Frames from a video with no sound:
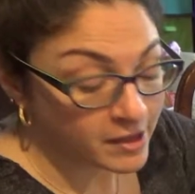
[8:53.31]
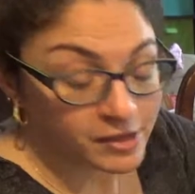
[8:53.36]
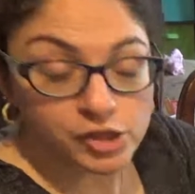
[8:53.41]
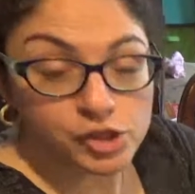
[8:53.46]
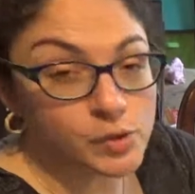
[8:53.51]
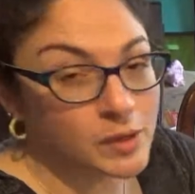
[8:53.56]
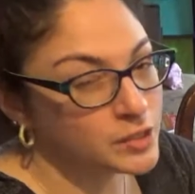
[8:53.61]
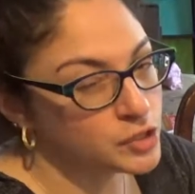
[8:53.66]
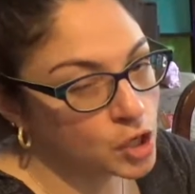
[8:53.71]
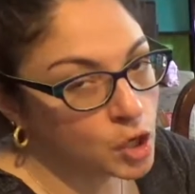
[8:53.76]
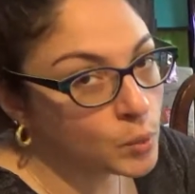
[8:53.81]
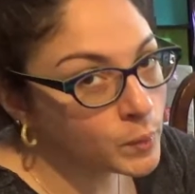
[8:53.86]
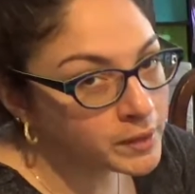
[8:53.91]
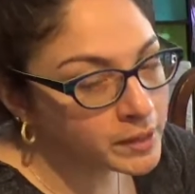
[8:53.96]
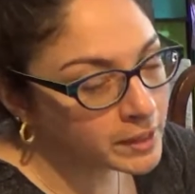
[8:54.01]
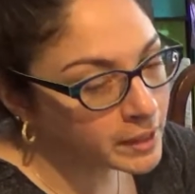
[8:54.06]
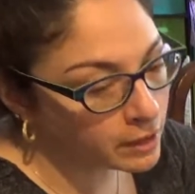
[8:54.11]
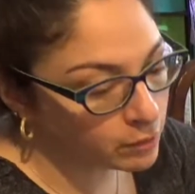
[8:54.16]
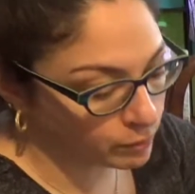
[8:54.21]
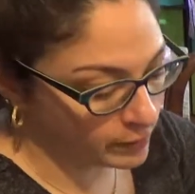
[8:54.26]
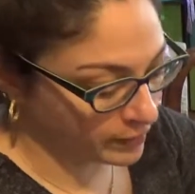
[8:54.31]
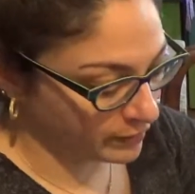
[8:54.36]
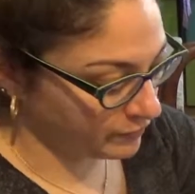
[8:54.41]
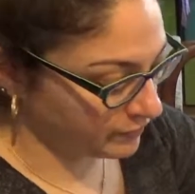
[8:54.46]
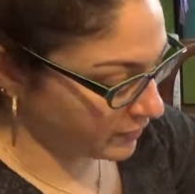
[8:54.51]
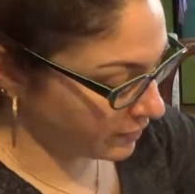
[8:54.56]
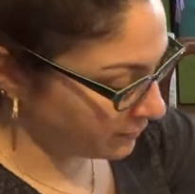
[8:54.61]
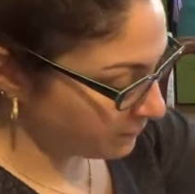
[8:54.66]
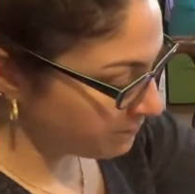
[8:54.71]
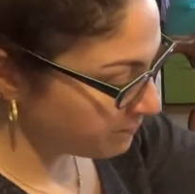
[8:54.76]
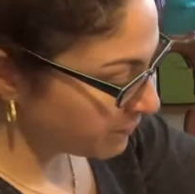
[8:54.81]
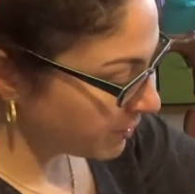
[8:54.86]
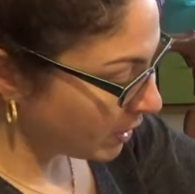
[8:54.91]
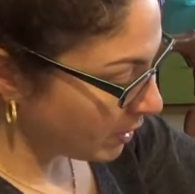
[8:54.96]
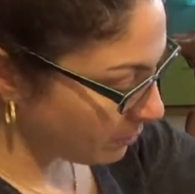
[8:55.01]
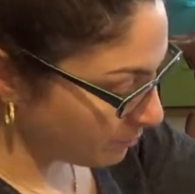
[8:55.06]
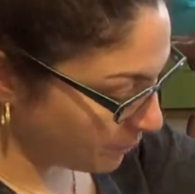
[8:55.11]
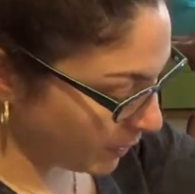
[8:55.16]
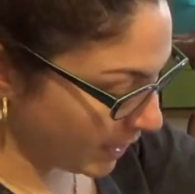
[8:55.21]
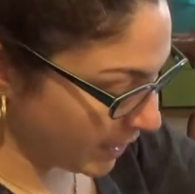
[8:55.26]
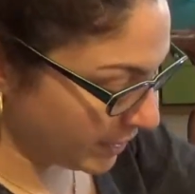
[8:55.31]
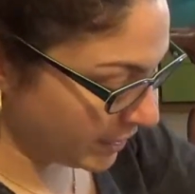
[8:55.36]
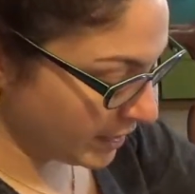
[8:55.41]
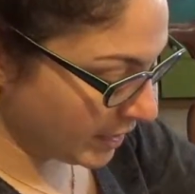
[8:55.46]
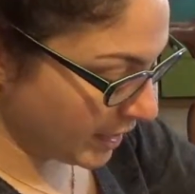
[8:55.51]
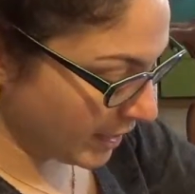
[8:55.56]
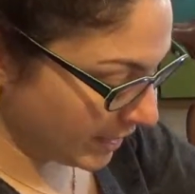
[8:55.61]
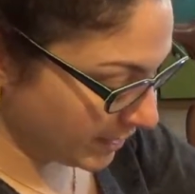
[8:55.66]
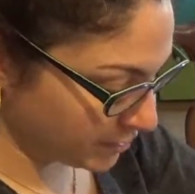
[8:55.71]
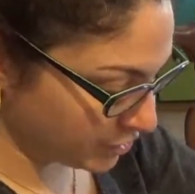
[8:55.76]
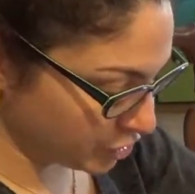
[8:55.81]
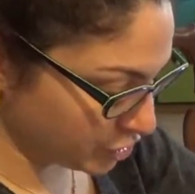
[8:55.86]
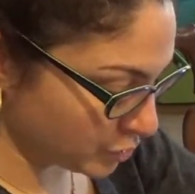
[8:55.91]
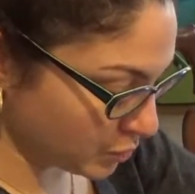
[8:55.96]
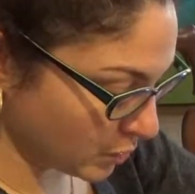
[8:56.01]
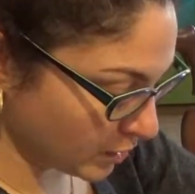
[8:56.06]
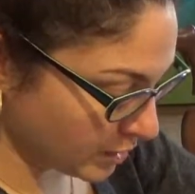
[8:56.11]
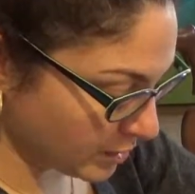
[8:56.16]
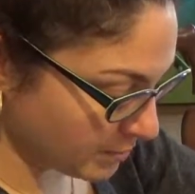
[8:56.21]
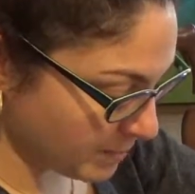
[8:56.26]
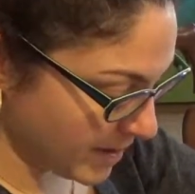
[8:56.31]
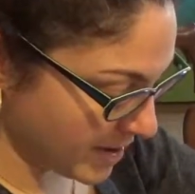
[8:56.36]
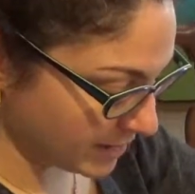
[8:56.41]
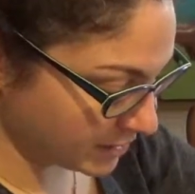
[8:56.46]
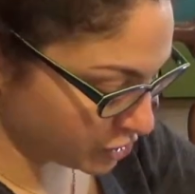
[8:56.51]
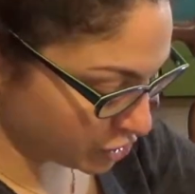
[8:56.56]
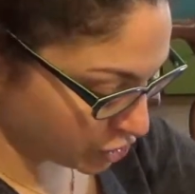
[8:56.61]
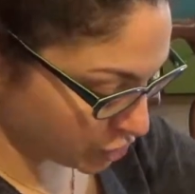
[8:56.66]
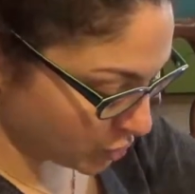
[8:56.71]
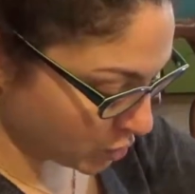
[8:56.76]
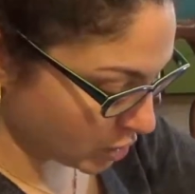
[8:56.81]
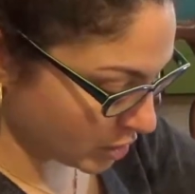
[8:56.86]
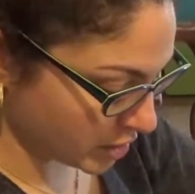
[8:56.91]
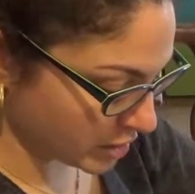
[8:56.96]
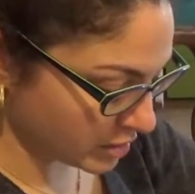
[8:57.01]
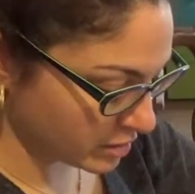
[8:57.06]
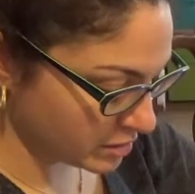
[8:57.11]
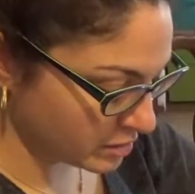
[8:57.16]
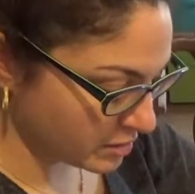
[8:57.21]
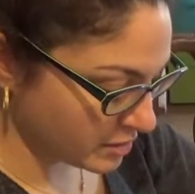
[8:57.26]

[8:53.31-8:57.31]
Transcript: So I don't want to get rid of it, but I do want to make sure